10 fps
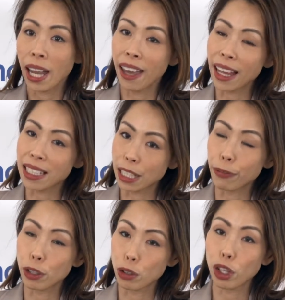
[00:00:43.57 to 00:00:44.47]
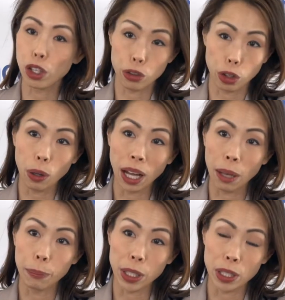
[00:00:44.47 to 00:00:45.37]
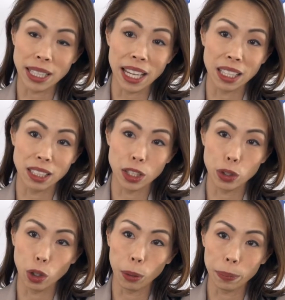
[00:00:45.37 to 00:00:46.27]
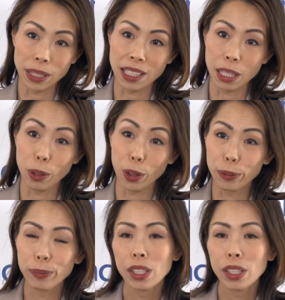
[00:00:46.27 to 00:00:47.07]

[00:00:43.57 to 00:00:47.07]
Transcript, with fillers: And that's different to the control arm because they continued on placebo.